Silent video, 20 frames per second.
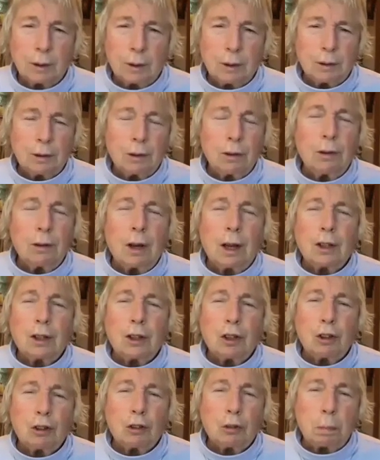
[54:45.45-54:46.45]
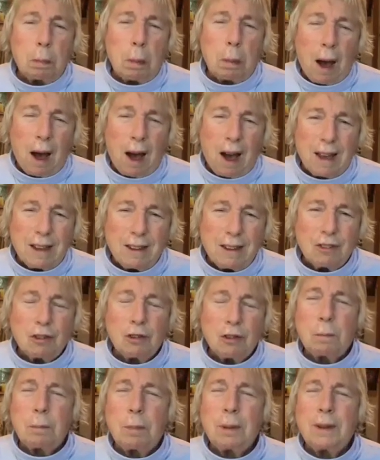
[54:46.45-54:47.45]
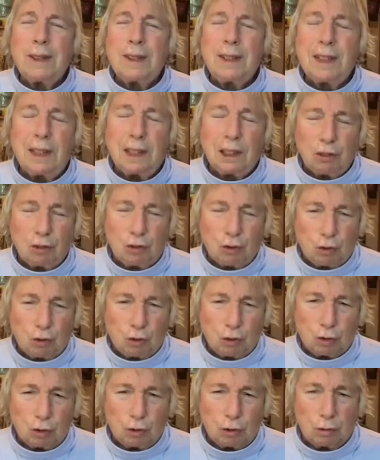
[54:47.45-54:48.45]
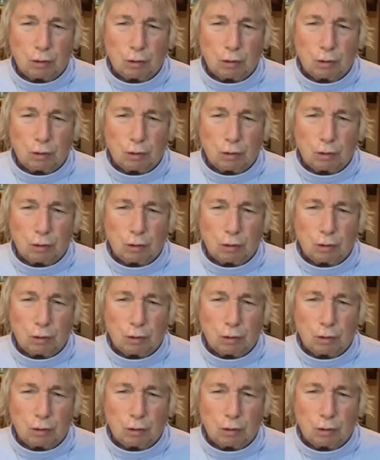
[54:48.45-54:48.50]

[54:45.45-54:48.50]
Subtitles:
Do not despise, but teach